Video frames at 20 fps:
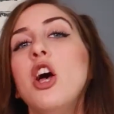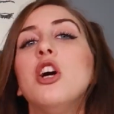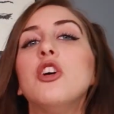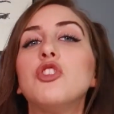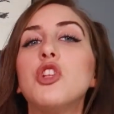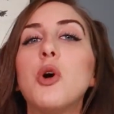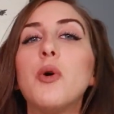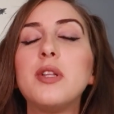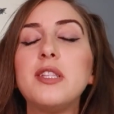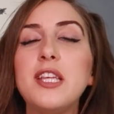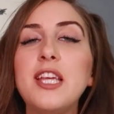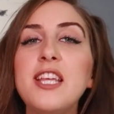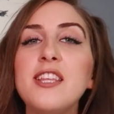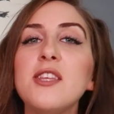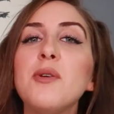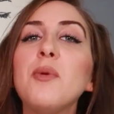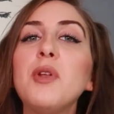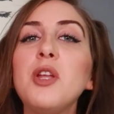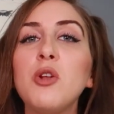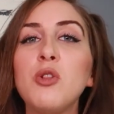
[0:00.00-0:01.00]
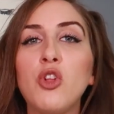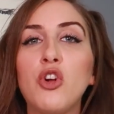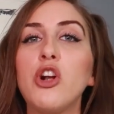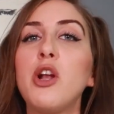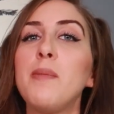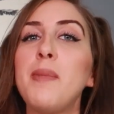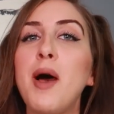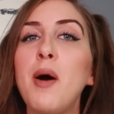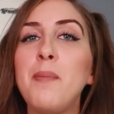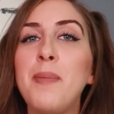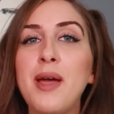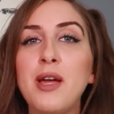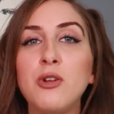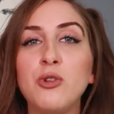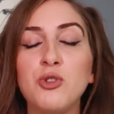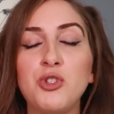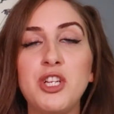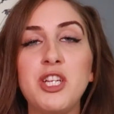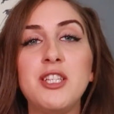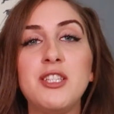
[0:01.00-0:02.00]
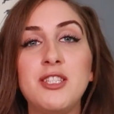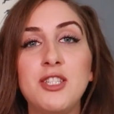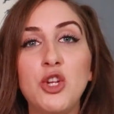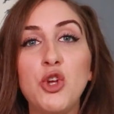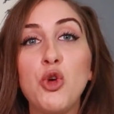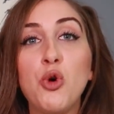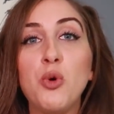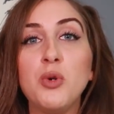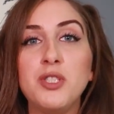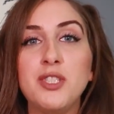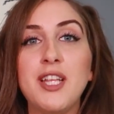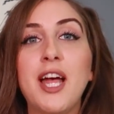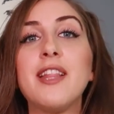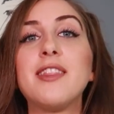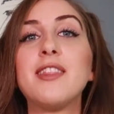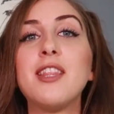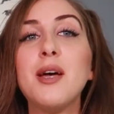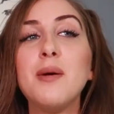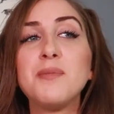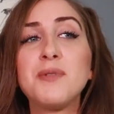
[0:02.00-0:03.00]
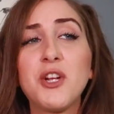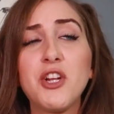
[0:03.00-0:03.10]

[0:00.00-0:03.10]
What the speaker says: So it's easy when you learn about boundaries to set them.